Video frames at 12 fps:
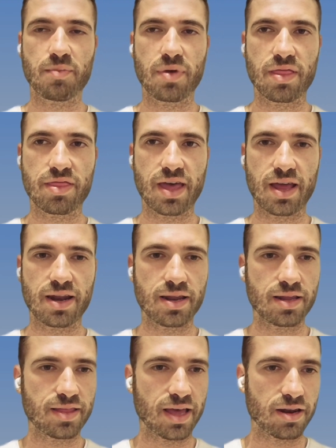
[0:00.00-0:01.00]

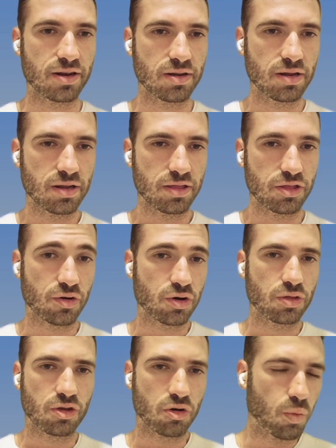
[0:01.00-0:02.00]
Then
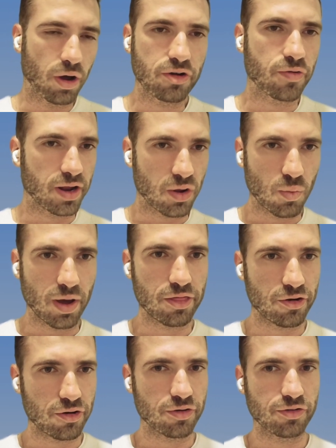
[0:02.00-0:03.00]
they're wondering
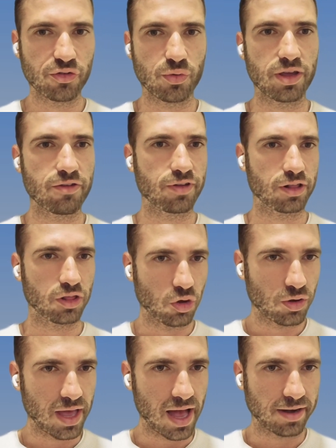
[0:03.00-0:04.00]
whether to even
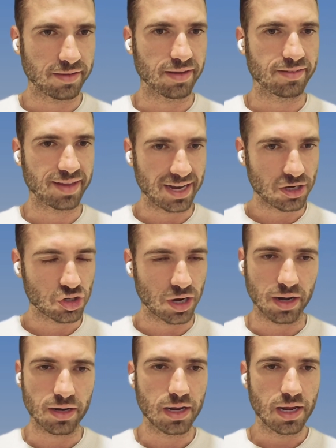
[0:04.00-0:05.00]
look at
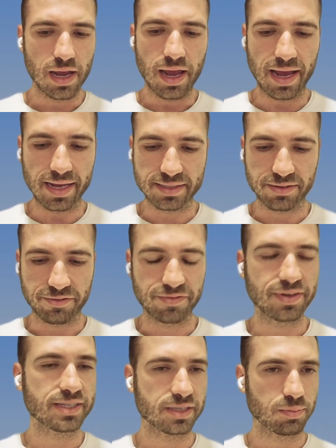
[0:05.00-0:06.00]
detection as a
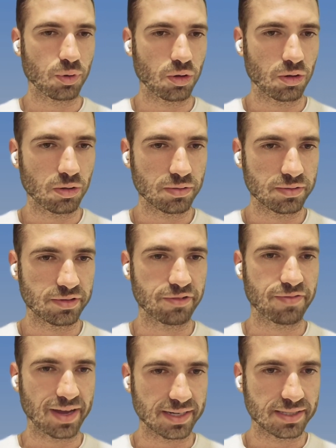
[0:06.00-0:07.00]
feasible
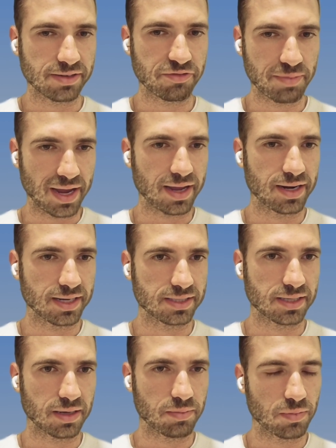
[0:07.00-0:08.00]
defensive
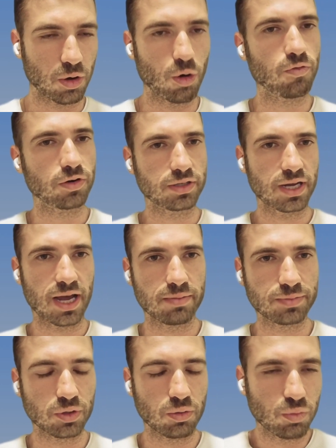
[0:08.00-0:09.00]
mechanism over
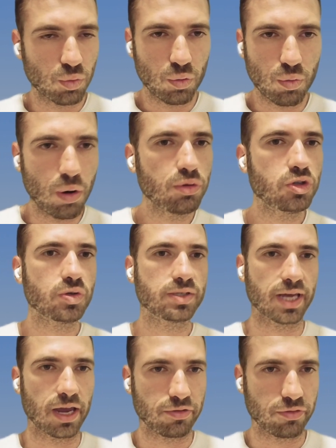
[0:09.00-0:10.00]
time. So what would you
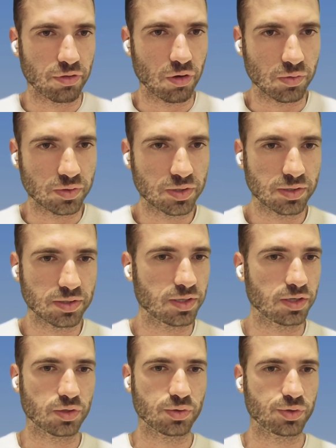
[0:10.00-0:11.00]
say to those
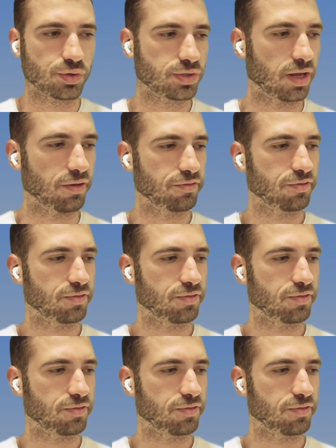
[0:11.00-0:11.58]
CISOs yourself?